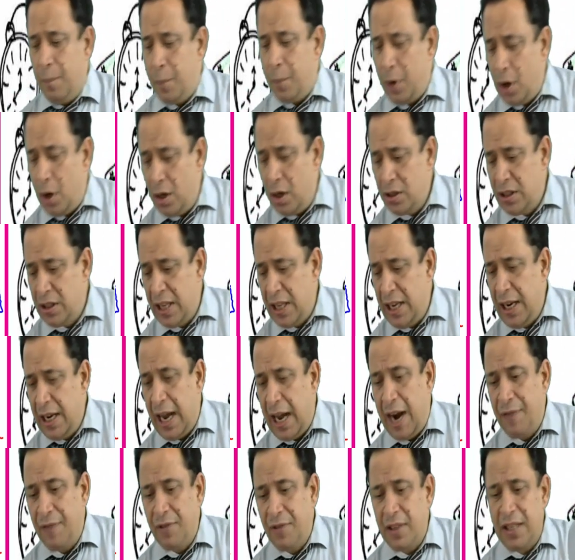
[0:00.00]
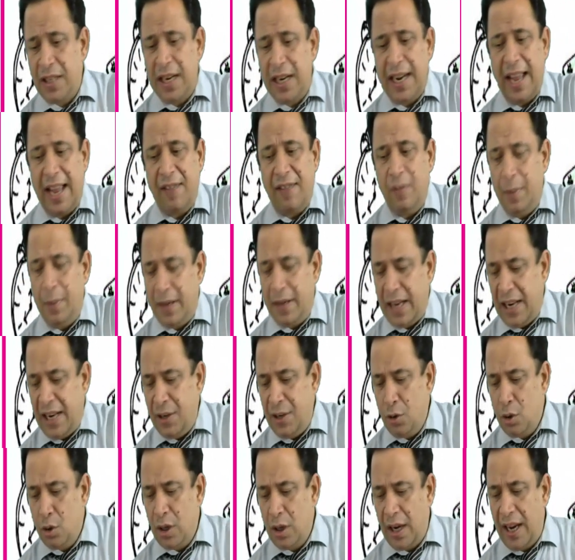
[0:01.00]
because then after that I will be telling
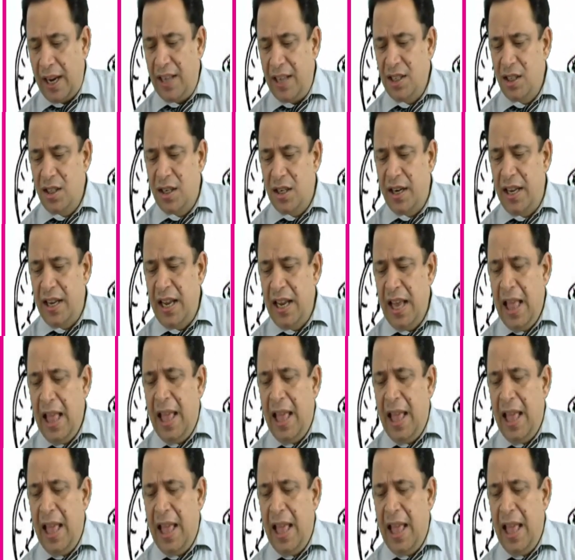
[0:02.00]
you the case study